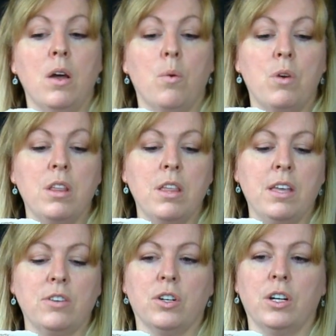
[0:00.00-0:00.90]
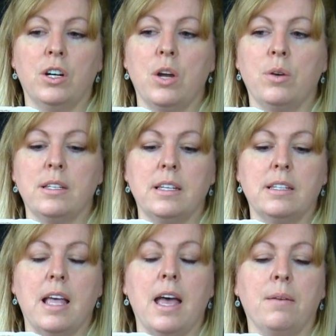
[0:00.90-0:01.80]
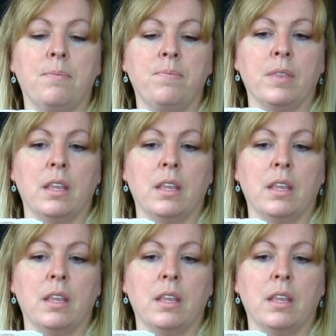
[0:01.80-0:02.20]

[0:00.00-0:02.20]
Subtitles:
One of the things you're going to notice is that